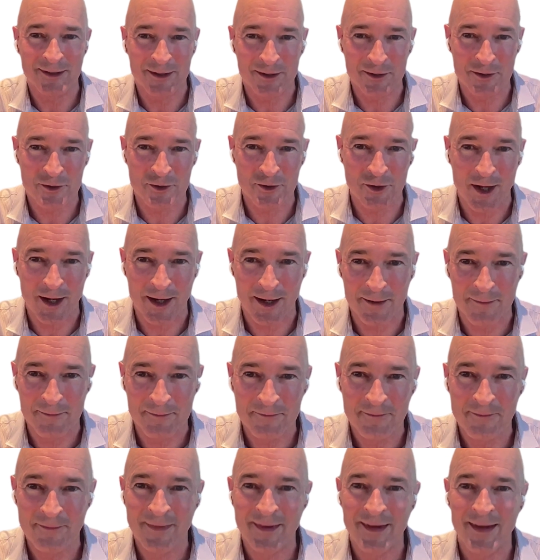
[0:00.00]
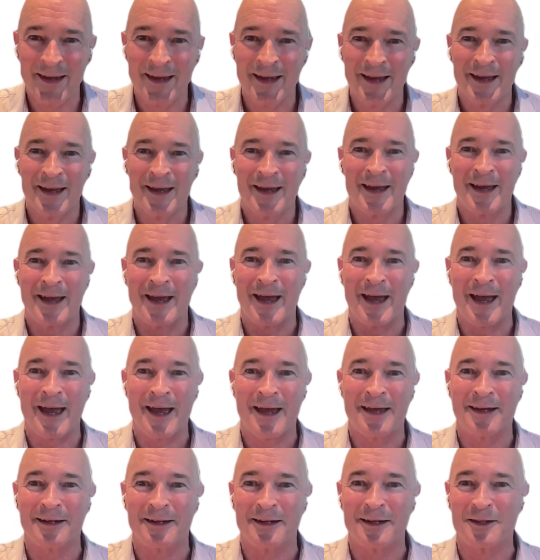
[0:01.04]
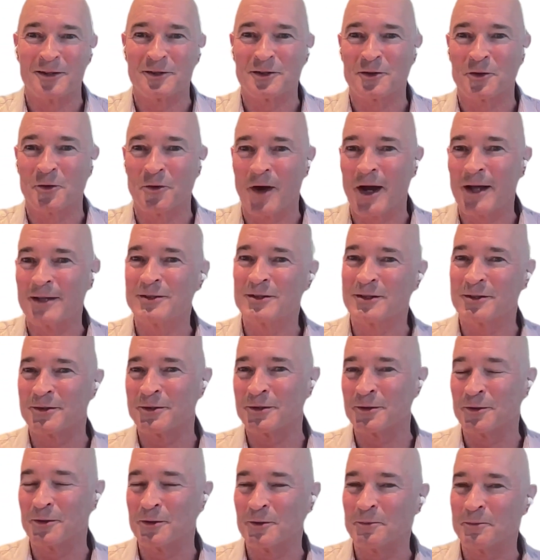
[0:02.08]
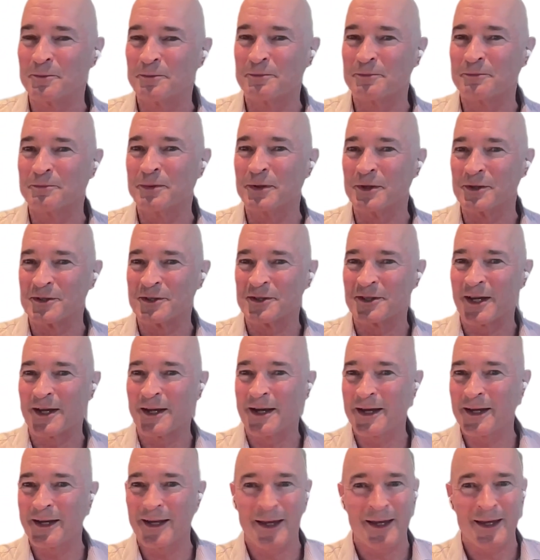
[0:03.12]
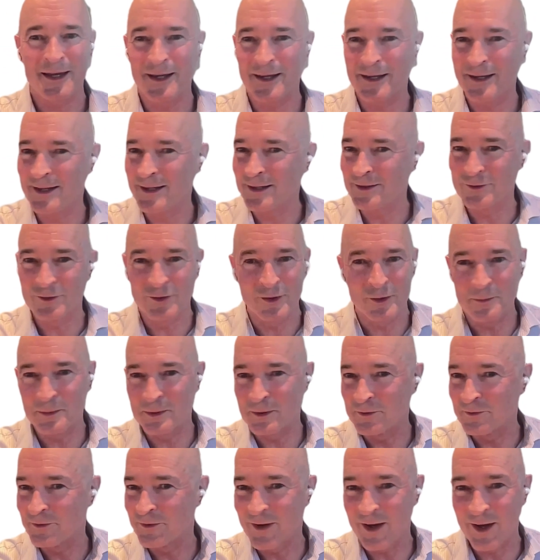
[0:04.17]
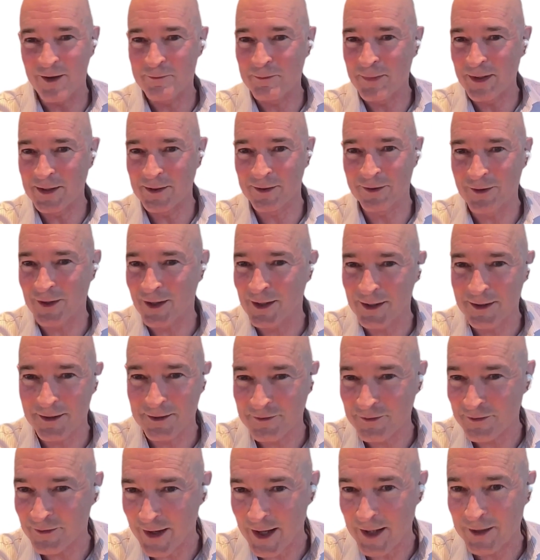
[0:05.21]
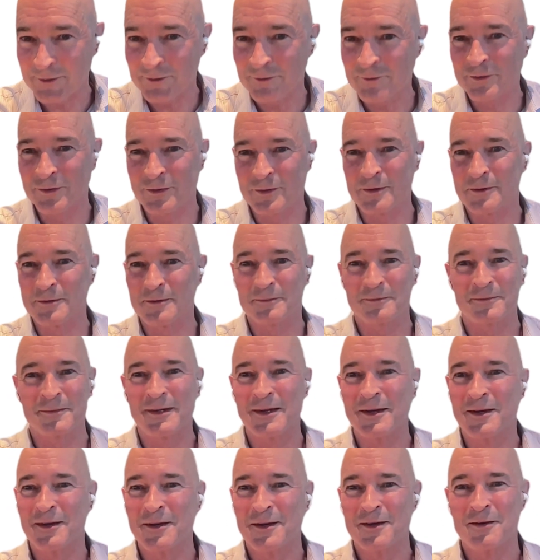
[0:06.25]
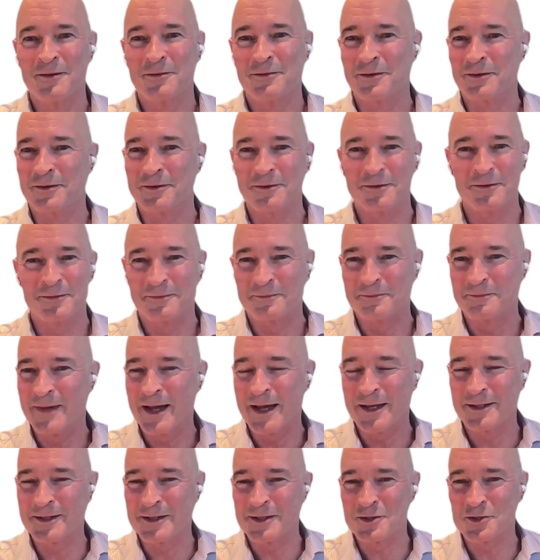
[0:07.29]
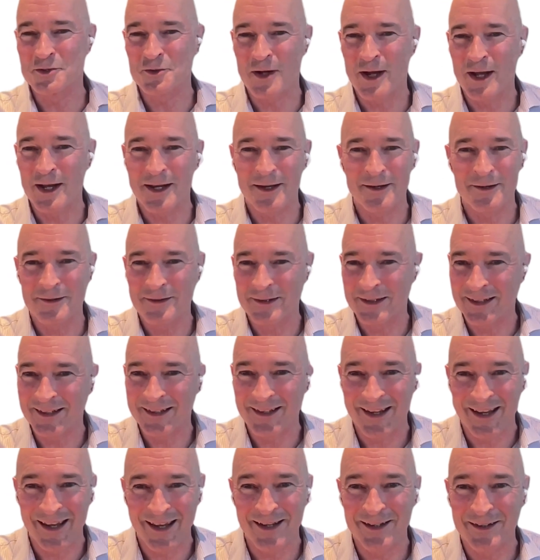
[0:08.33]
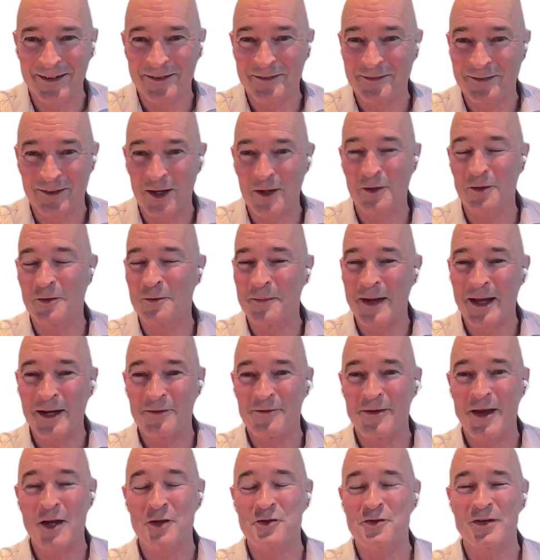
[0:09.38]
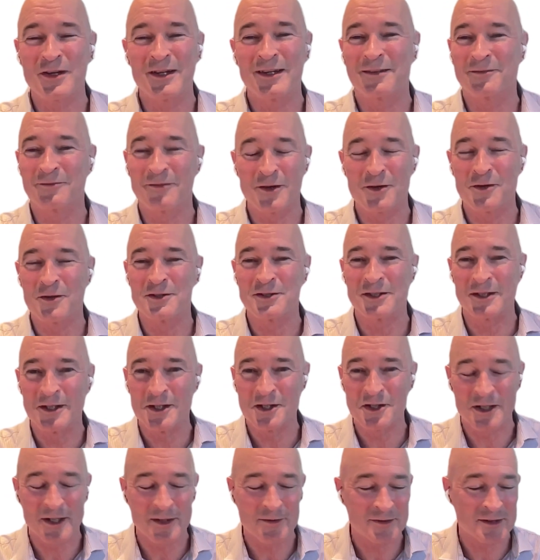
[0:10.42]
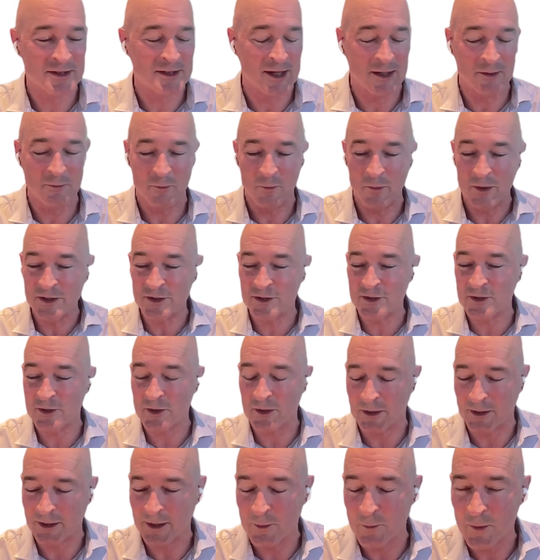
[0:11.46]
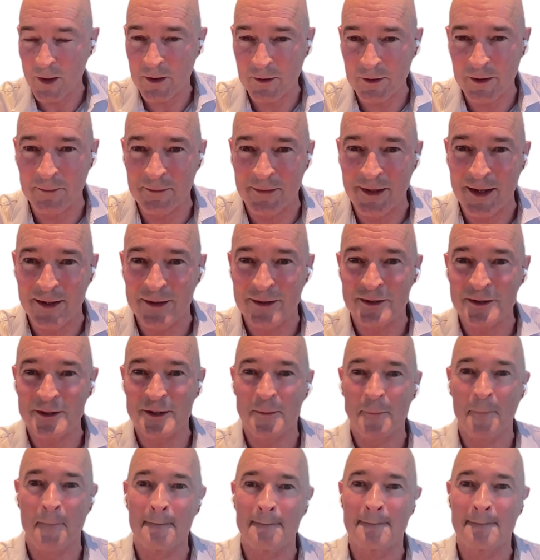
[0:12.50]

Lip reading: in Australia. And it's great to put aside a $2.5 billion fund for Made in Australia and local manufacturing and various initiatives, and we certainly welcome those.